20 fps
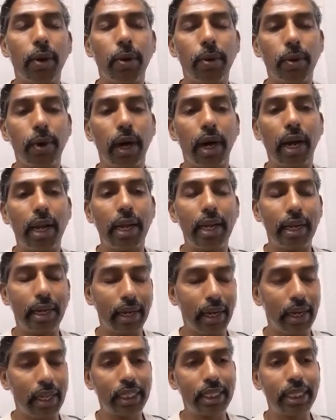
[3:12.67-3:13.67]
Now,
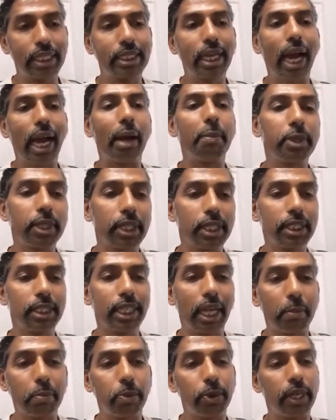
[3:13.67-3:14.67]
this is a
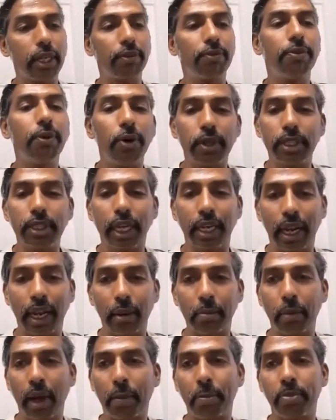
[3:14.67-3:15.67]
hypothesis I'm putting
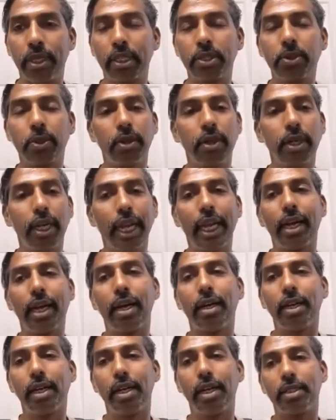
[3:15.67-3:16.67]
forth, and I'm just going
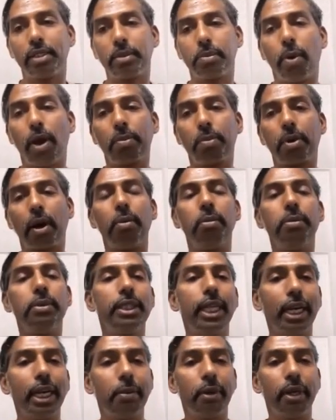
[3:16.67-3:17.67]
to take a small
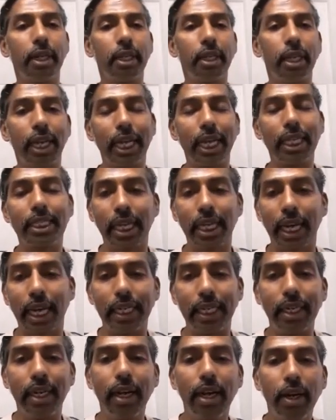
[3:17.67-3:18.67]
problem statement in the
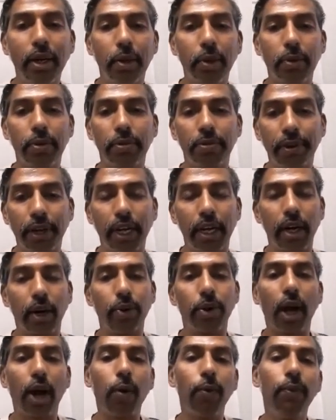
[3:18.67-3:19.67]
next slide to
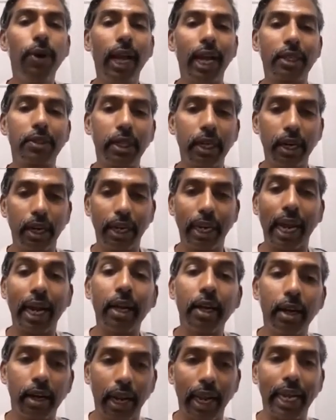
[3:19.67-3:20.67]
figure out how we
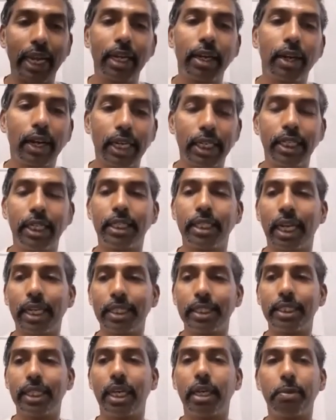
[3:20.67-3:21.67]
actually can
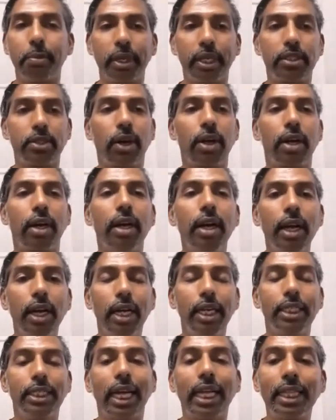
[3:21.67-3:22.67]
encourage design statements
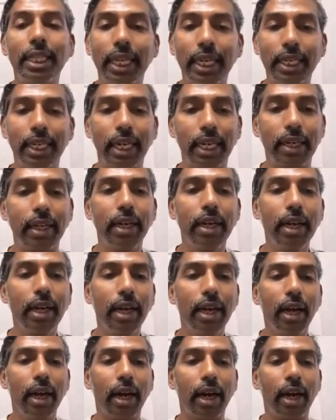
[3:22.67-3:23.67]
or design
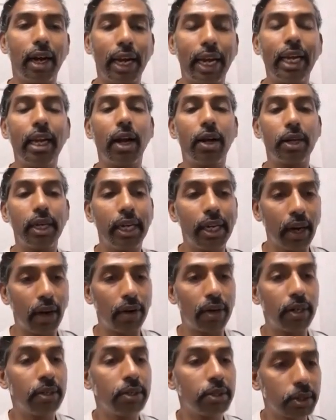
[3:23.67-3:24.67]
thinking in
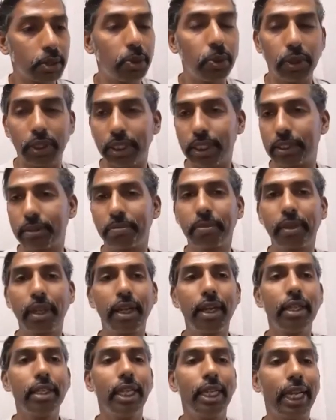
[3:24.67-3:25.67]
our own
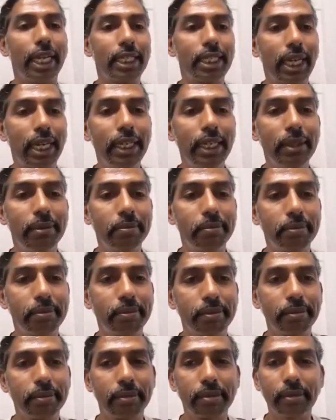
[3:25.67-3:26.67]
schools. The next
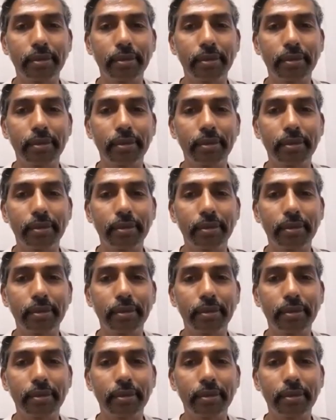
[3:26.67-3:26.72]
slide.